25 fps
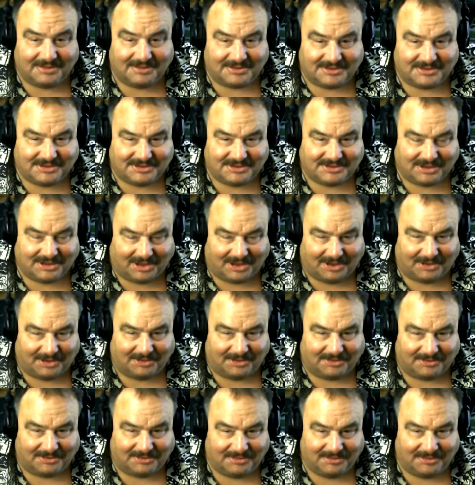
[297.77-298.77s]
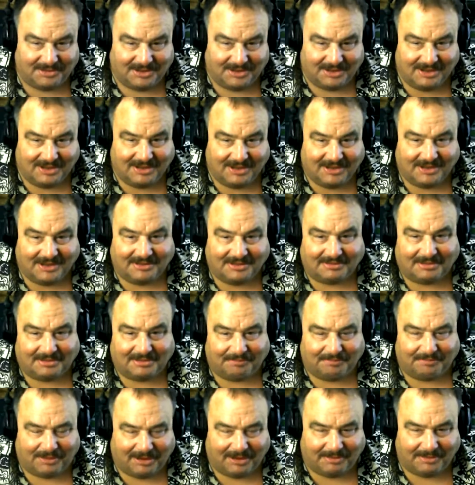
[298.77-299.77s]
So, the
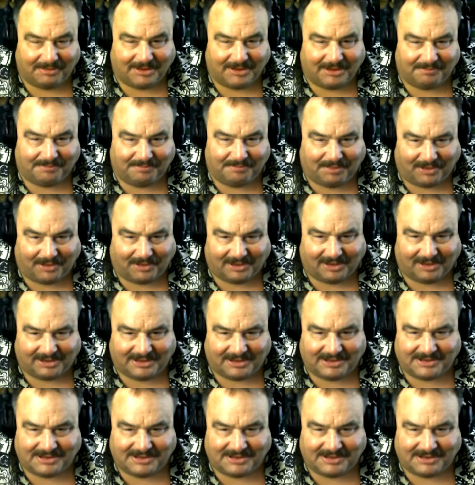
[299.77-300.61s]
Republican Party